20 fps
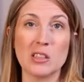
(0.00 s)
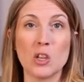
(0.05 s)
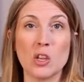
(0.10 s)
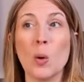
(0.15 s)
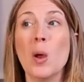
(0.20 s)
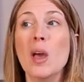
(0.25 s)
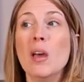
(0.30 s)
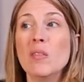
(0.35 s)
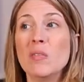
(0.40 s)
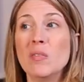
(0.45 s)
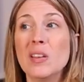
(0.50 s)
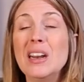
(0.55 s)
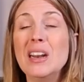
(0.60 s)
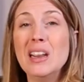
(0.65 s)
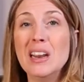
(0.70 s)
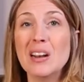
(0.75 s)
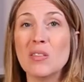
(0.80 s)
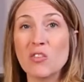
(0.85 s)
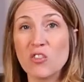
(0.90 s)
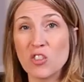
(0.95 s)
So
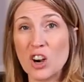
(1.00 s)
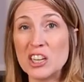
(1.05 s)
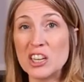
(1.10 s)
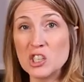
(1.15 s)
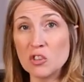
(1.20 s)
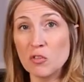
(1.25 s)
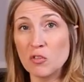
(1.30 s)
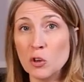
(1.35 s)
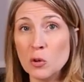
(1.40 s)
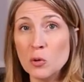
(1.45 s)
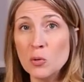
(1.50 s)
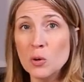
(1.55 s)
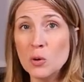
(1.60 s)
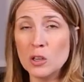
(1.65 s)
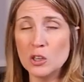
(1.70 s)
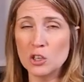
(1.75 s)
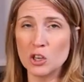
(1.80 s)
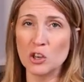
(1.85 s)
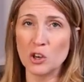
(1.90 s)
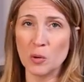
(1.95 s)
feeding fresh
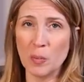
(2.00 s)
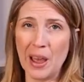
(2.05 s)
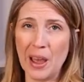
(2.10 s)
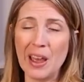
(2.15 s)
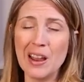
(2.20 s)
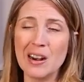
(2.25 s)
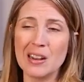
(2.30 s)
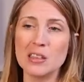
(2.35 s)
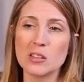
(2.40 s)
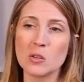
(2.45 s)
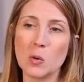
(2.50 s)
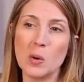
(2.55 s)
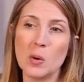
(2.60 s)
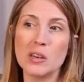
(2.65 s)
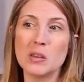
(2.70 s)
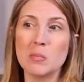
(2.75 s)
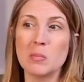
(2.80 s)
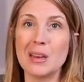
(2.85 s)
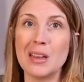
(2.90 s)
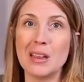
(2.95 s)
food to your pet is
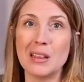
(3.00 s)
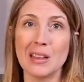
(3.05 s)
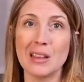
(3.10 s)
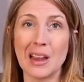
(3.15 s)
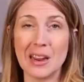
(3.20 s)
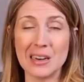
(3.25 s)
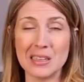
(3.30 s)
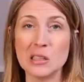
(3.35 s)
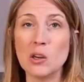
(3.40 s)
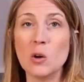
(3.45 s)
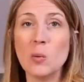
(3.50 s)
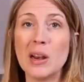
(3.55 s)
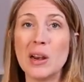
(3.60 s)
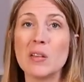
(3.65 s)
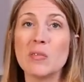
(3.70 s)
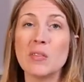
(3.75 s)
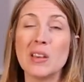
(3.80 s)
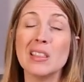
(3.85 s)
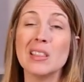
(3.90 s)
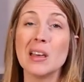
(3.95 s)
going to be the ideal way
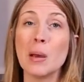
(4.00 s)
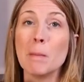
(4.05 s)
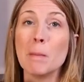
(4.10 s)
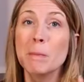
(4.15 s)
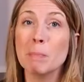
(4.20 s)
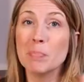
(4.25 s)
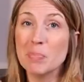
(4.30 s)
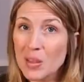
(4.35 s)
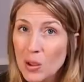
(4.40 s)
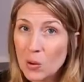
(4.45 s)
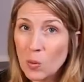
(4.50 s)
to feed them.